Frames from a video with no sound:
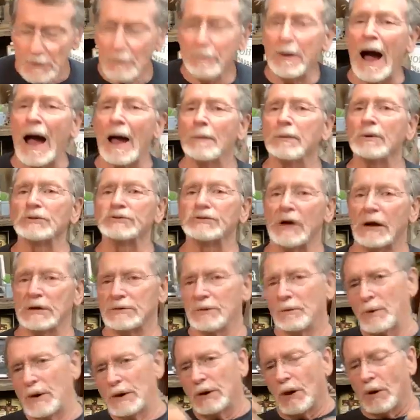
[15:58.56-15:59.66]
The Bible says,
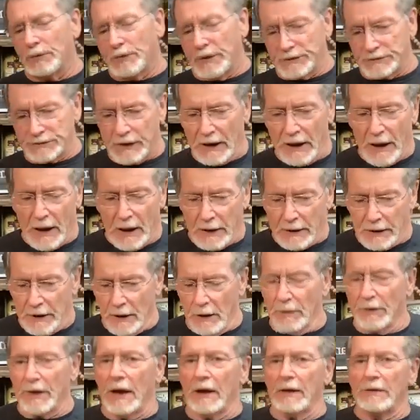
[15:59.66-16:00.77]
and we know this, you
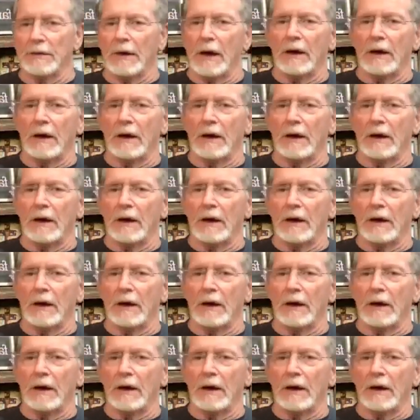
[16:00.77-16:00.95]
know, they,